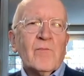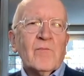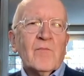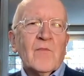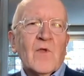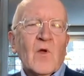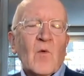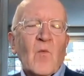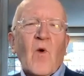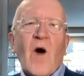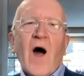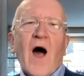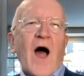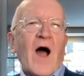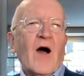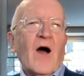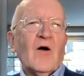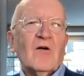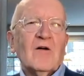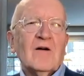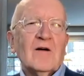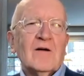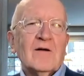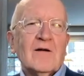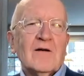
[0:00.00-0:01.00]
Wow. Um,
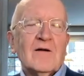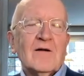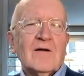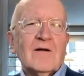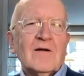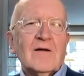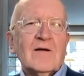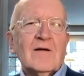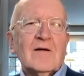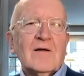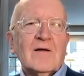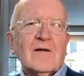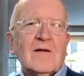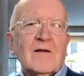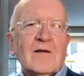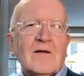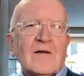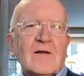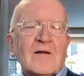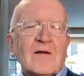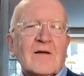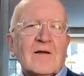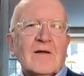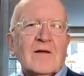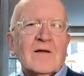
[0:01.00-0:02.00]
so if you
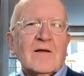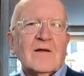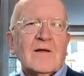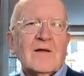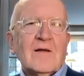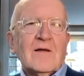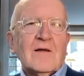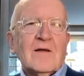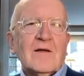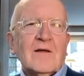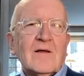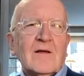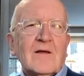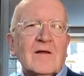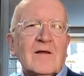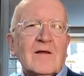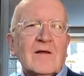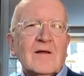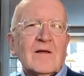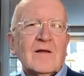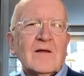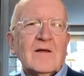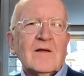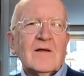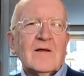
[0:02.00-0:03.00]
imagine a
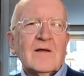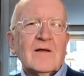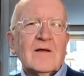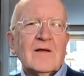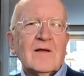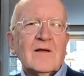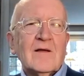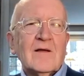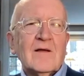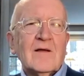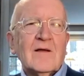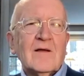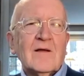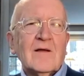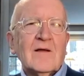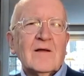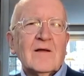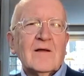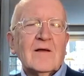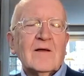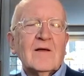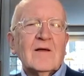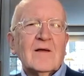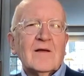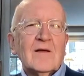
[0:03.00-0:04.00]
tribe,
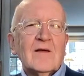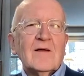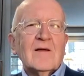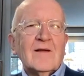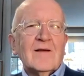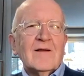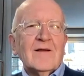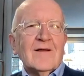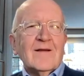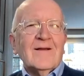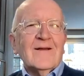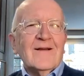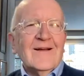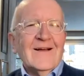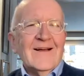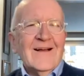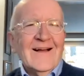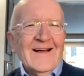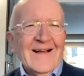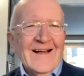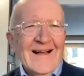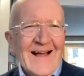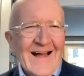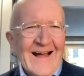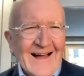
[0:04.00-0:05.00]
you you can
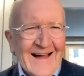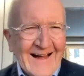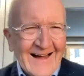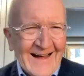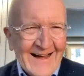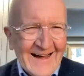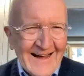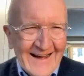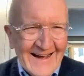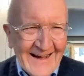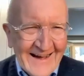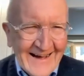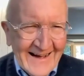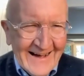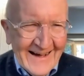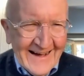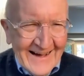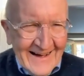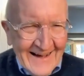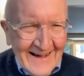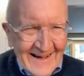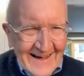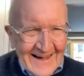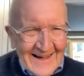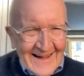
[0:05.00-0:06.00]
see my
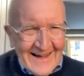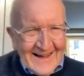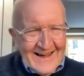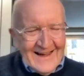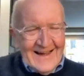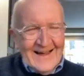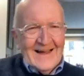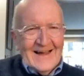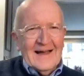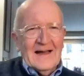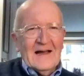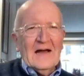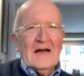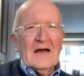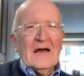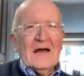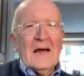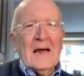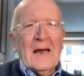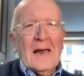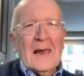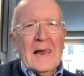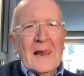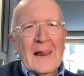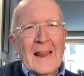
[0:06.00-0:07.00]
family as that.
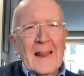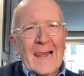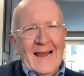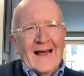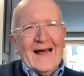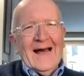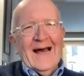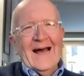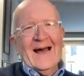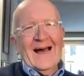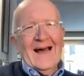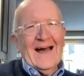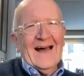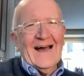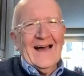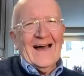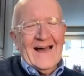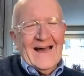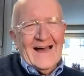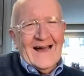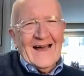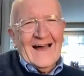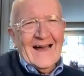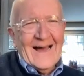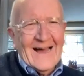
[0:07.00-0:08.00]
It's this
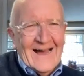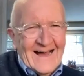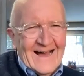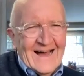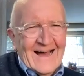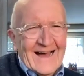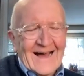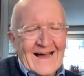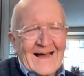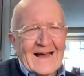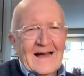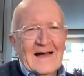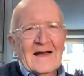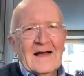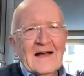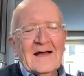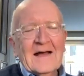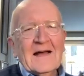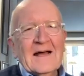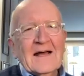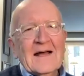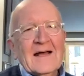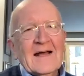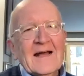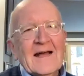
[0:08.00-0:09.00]
tribe where there was
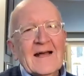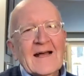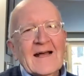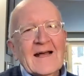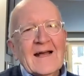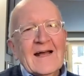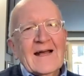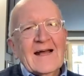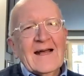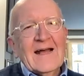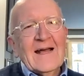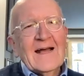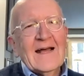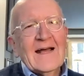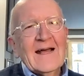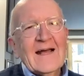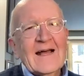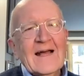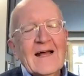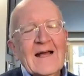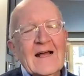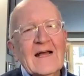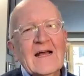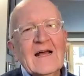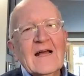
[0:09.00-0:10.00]
some
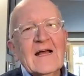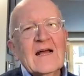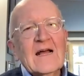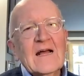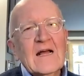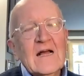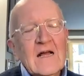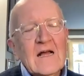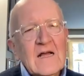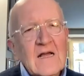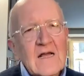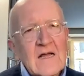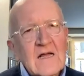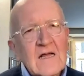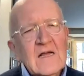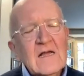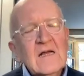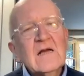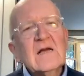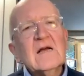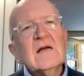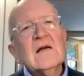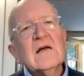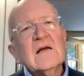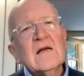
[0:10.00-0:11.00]
musical rituals.
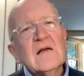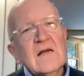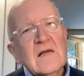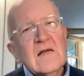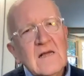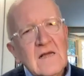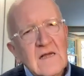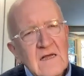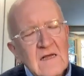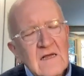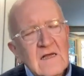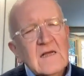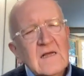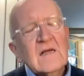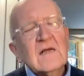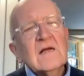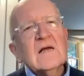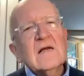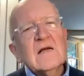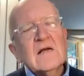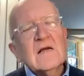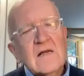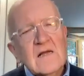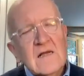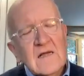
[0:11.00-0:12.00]
You know, we would
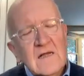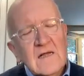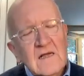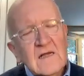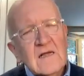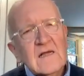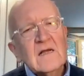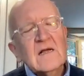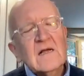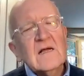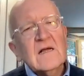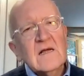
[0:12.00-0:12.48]
perform.